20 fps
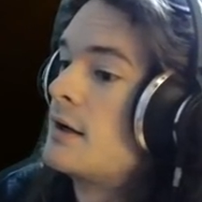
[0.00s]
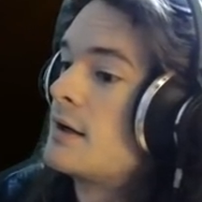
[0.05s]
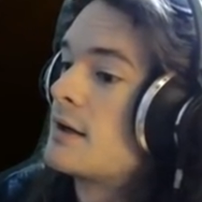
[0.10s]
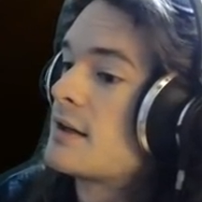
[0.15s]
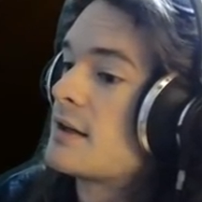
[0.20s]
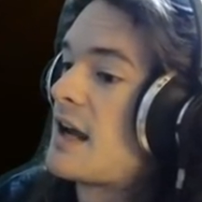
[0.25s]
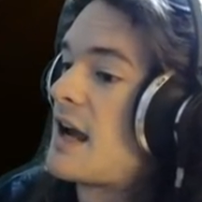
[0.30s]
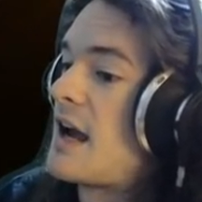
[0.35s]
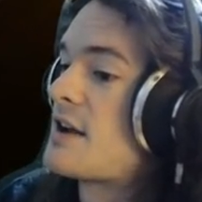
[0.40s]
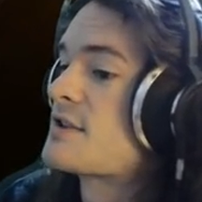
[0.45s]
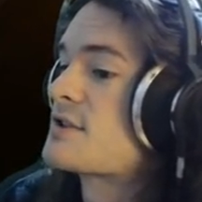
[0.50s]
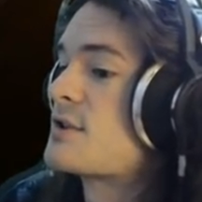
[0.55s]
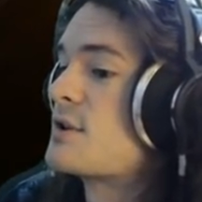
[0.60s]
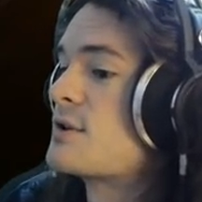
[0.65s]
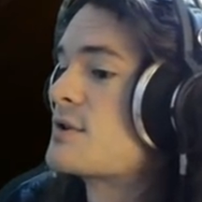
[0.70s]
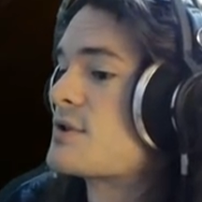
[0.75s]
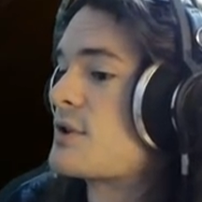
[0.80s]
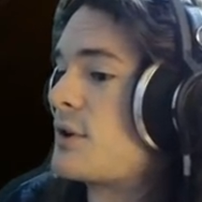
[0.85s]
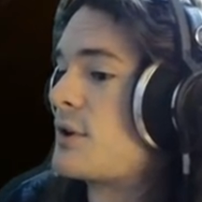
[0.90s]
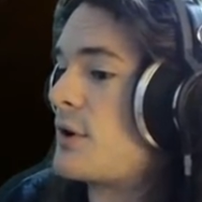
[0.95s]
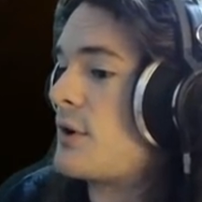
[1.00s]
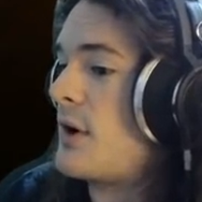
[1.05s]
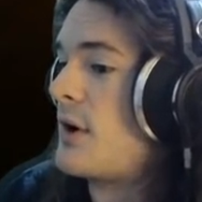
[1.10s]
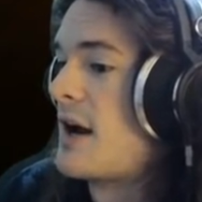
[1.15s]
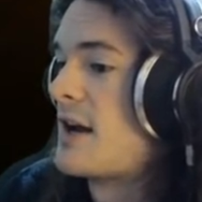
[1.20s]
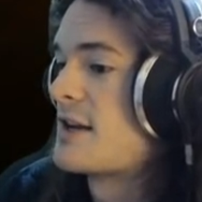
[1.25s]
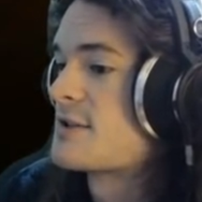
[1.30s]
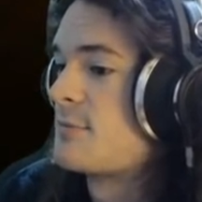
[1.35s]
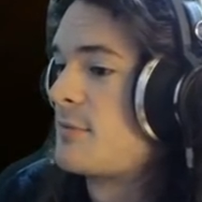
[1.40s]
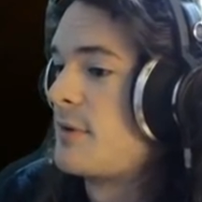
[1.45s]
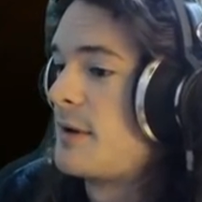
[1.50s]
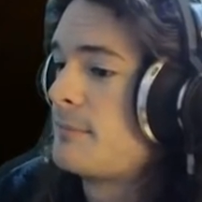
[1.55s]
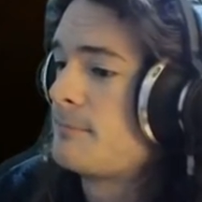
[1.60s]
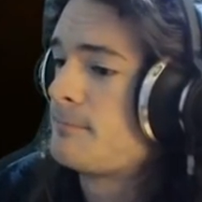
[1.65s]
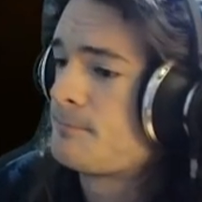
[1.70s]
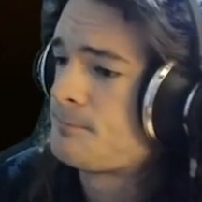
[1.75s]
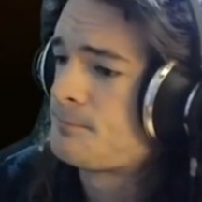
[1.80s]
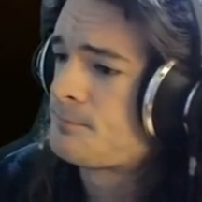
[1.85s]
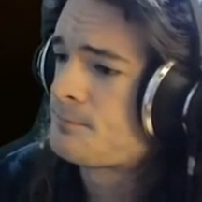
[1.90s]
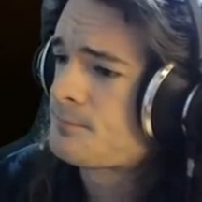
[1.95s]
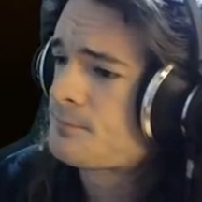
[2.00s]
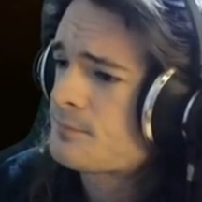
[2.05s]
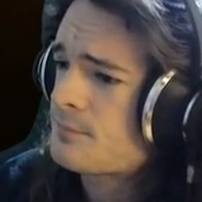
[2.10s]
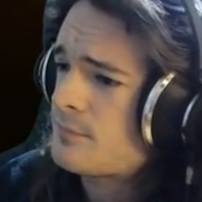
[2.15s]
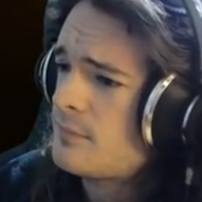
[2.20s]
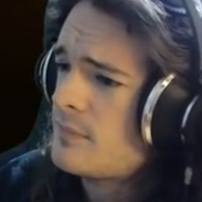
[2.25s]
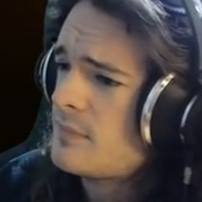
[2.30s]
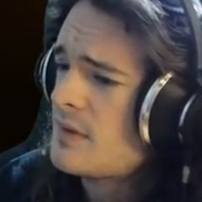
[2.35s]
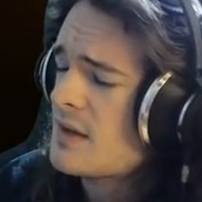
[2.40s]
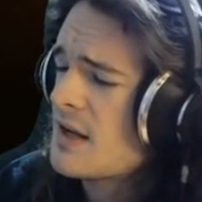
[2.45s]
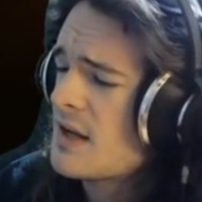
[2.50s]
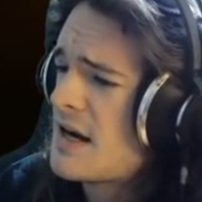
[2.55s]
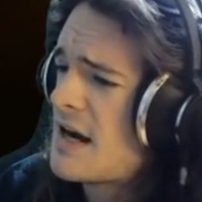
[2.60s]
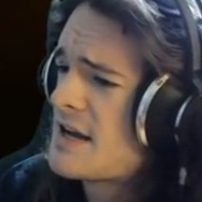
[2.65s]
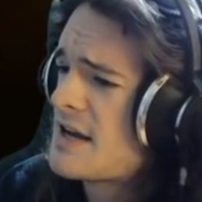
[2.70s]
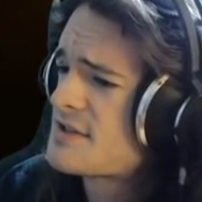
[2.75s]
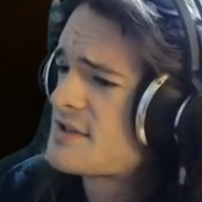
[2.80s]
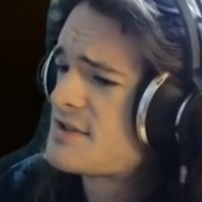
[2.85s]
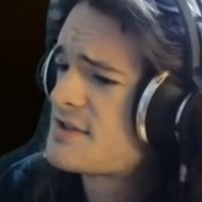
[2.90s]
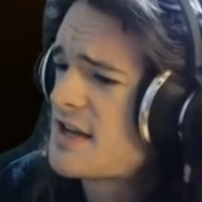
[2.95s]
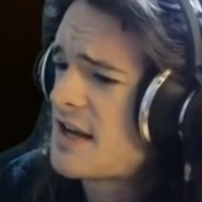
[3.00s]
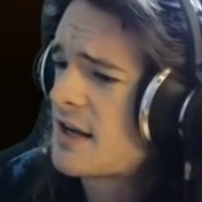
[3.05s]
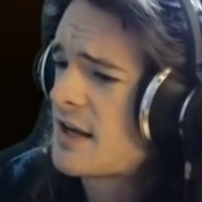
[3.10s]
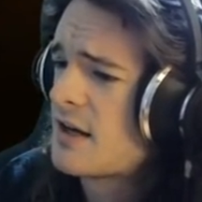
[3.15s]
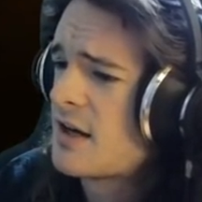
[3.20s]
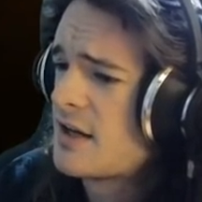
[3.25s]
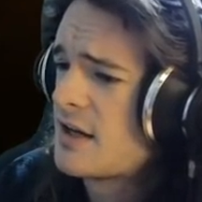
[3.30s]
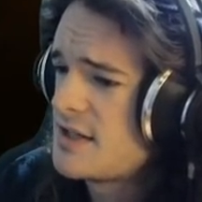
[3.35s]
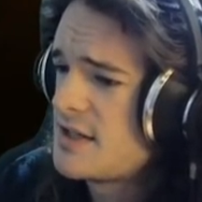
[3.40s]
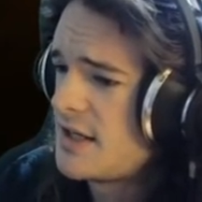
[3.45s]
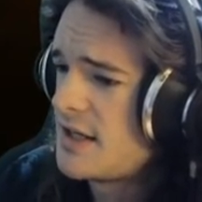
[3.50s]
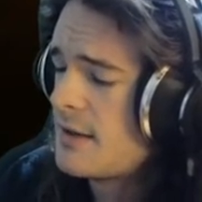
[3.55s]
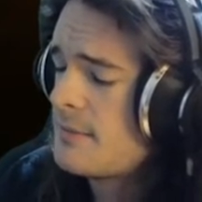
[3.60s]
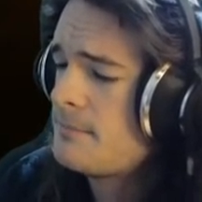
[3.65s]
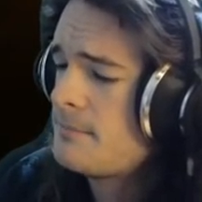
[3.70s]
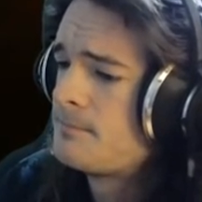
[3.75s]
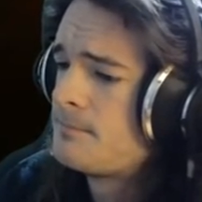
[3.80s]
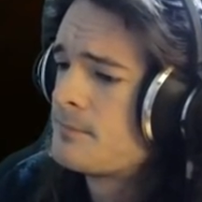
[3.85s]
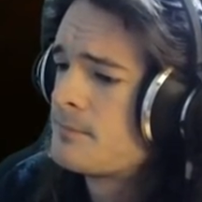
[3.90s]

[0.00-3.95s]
Casters or harassment as a second idea.